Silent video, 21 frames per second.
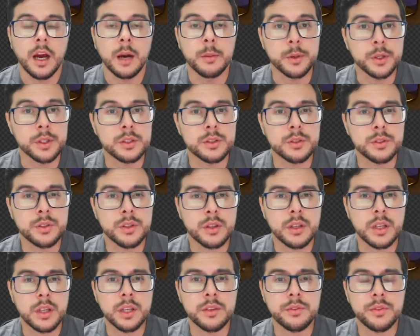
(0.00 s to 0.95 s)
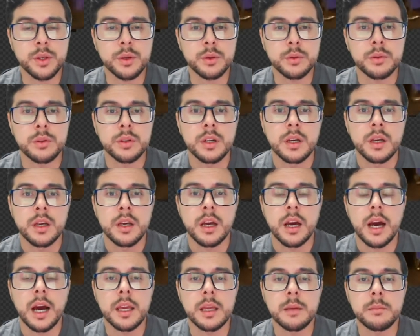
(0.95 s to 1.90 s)
I'm going to leave you
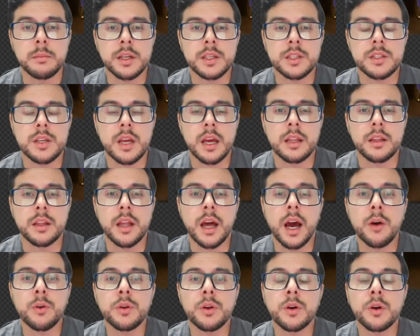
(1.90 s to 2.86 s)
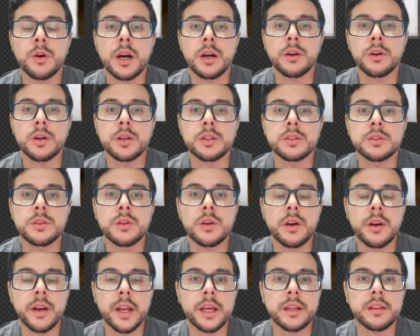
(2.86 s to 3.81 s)
an image on how you are going to
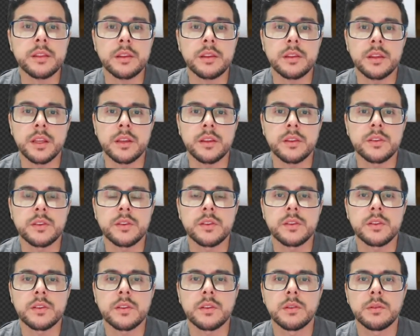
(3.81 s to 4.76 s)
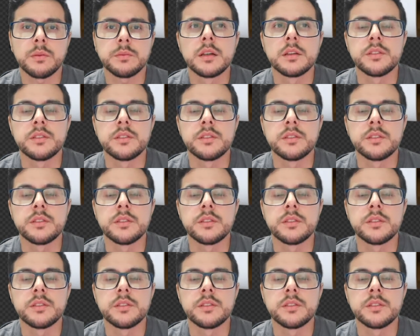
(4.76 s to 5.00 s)
connect these